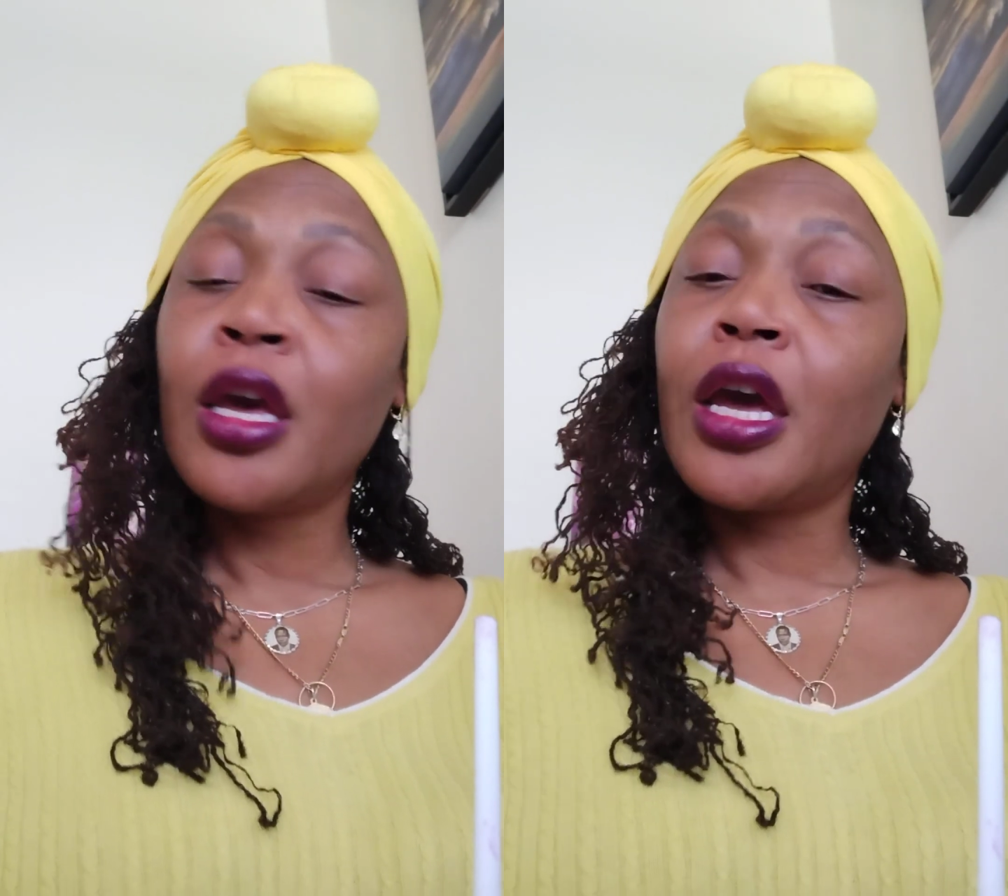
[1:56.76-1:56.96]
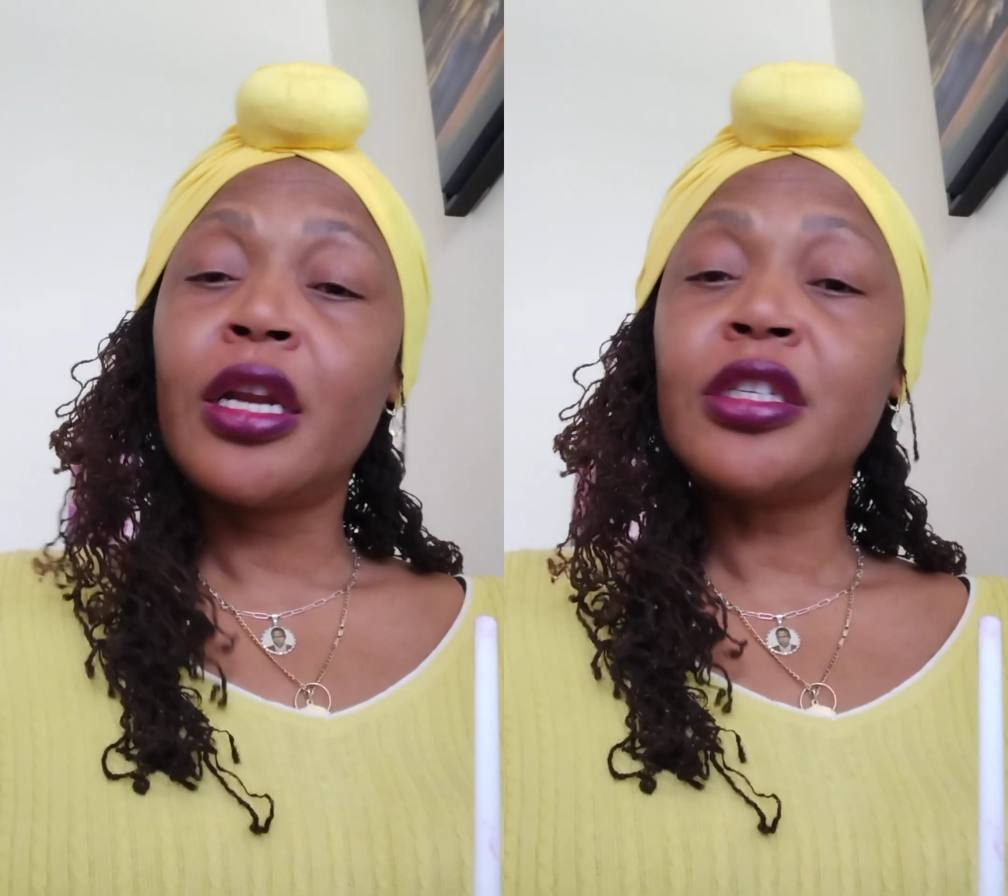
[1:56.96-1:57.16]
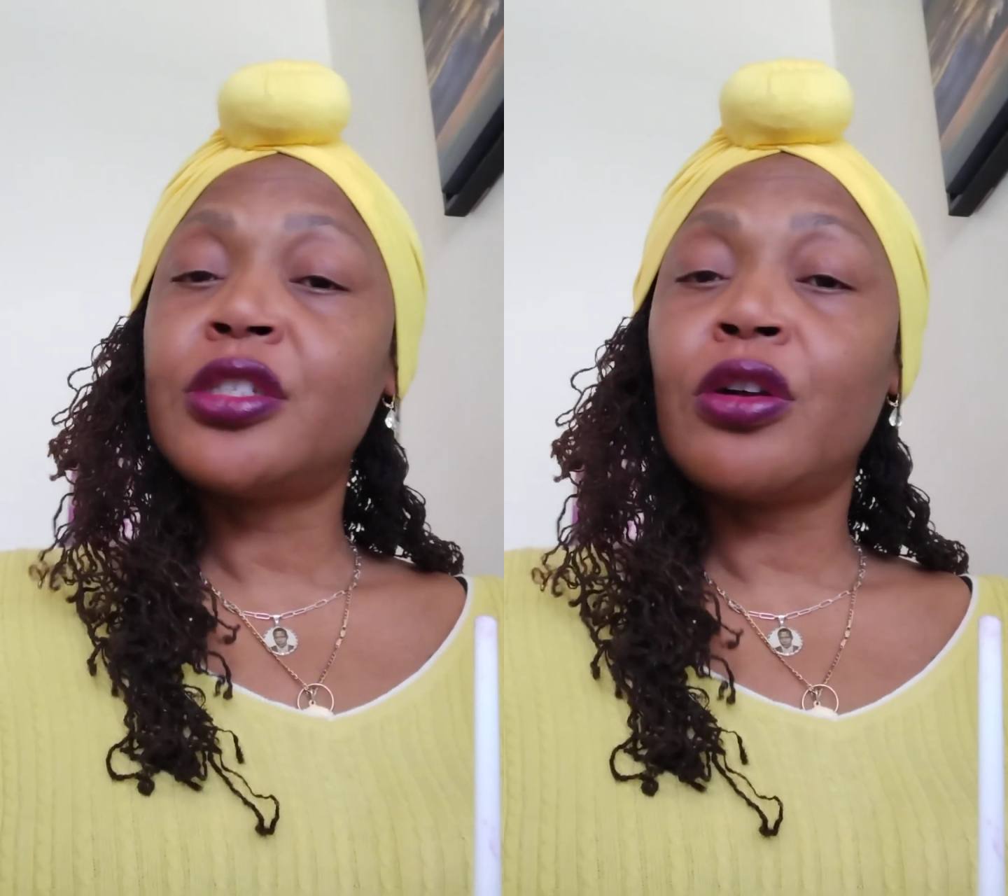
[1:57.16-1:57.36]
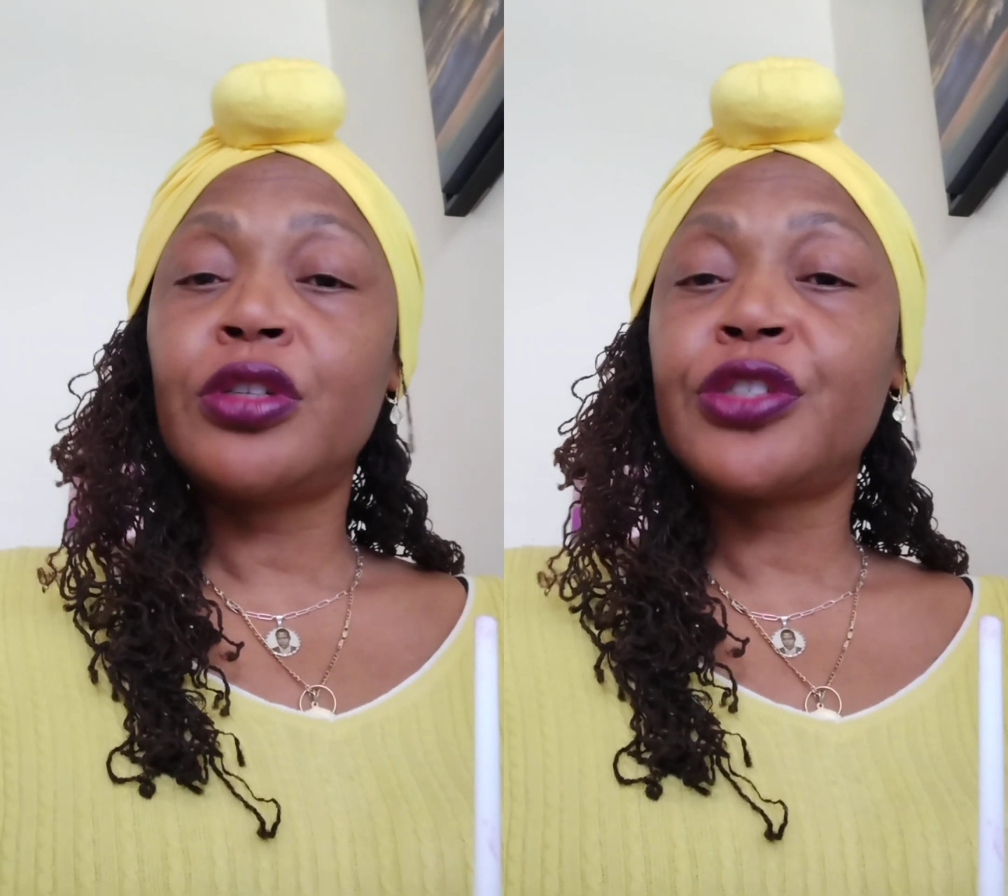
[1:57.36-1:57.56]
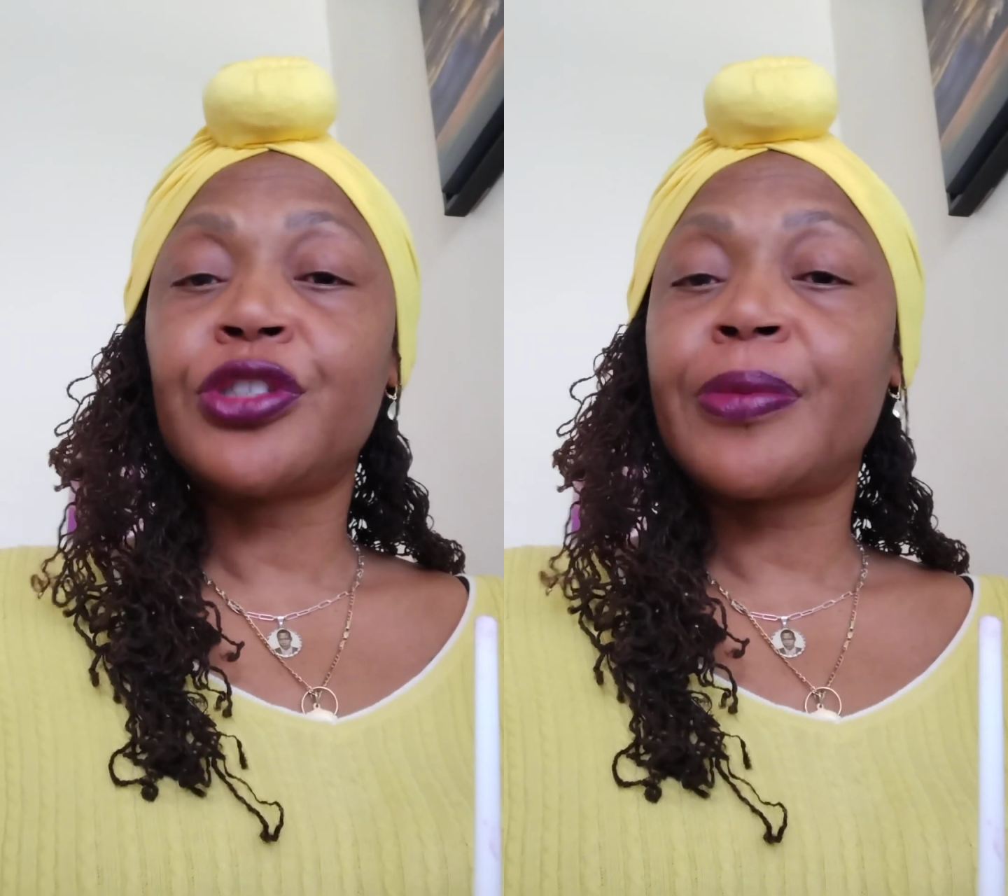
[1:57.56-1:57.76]
And this is no
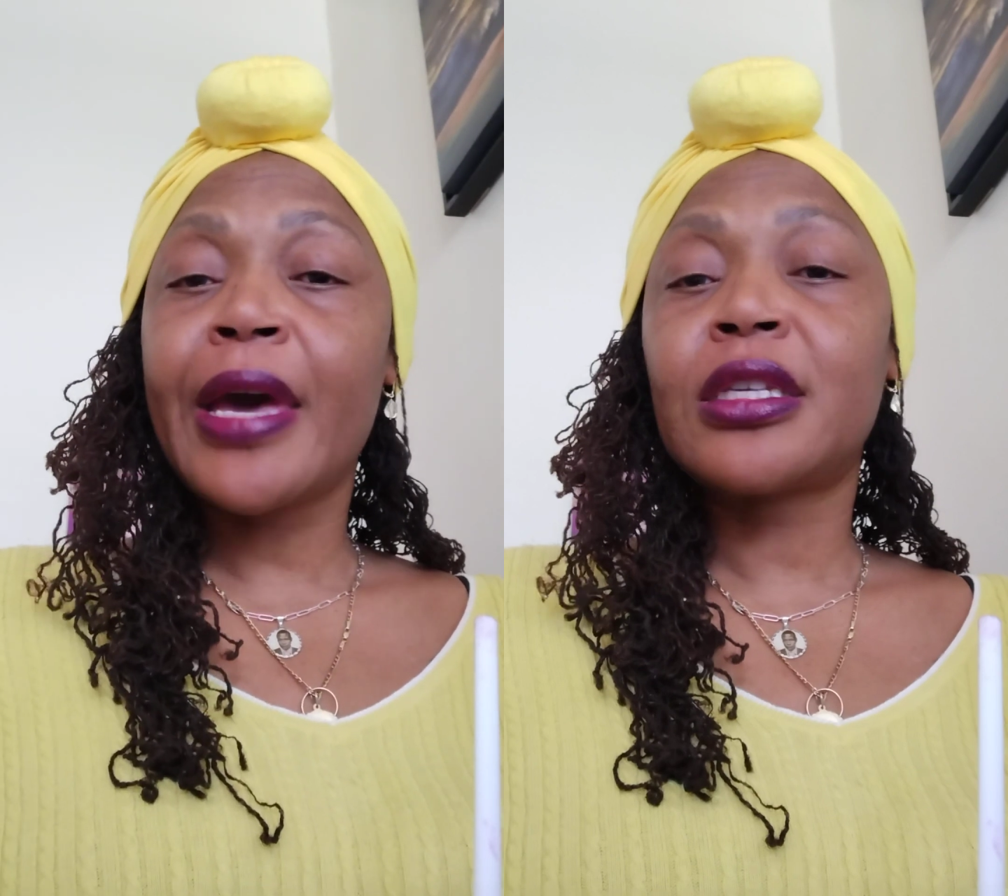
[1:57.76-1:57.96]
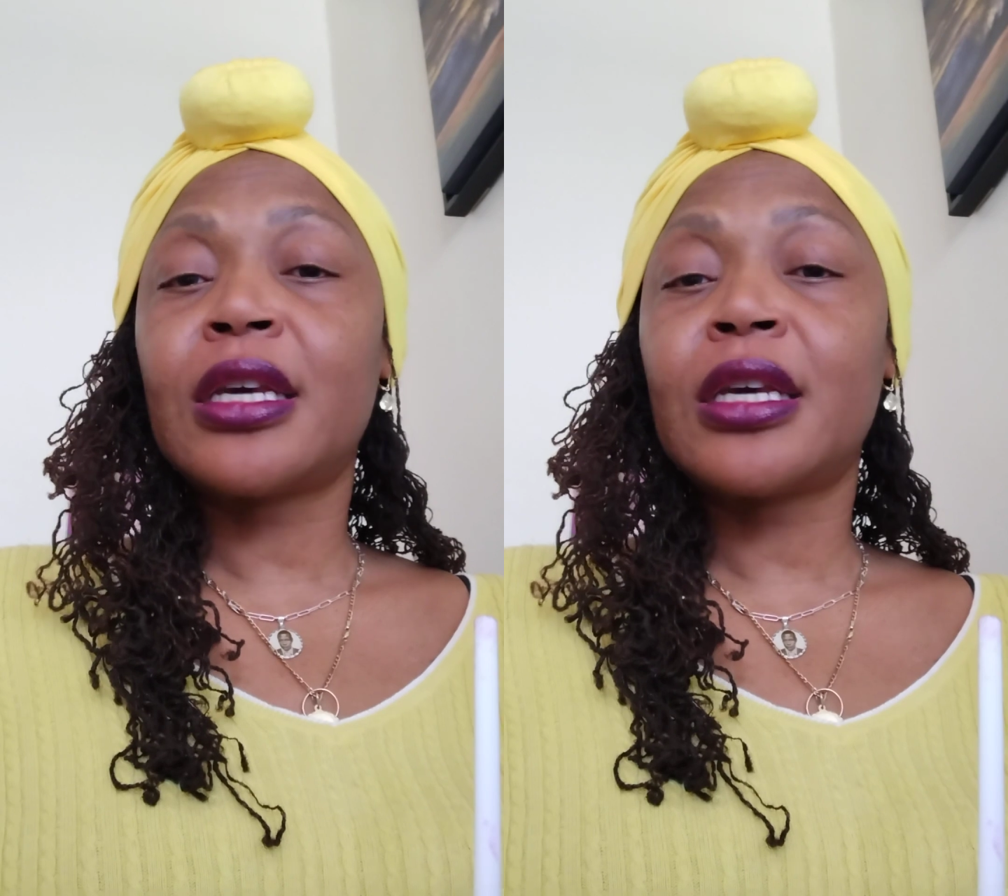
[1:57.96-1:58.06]
disrespect